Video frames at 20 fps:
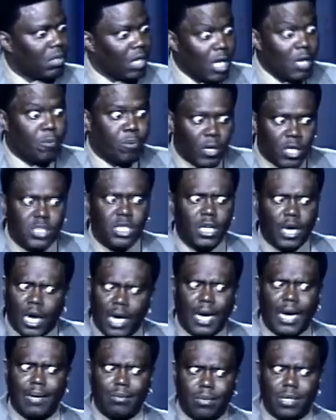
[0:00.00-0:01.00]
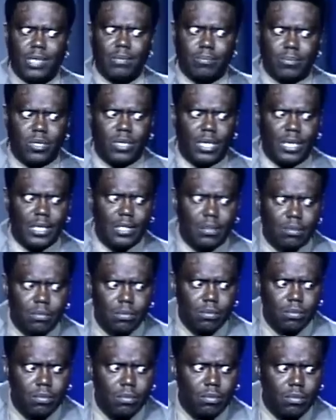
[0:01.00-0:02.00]
Eating pussy hard work, boy.
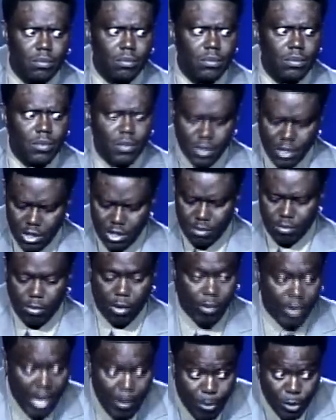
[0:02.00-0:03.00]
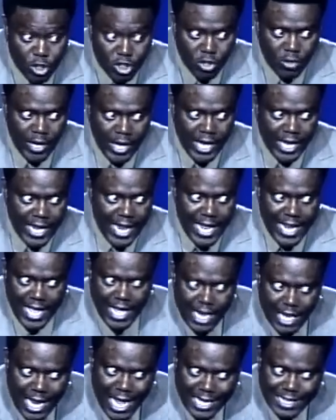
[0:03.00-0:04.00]
Boy, when they put your head down
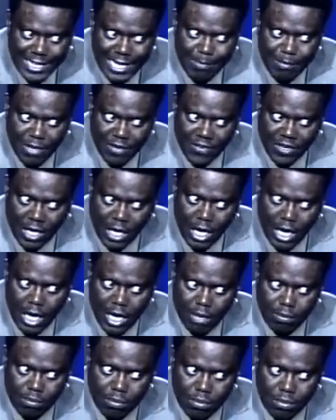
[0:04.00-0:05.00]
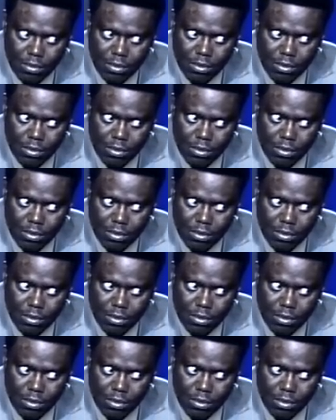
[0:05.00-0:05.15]
there and lock that motherfucker on,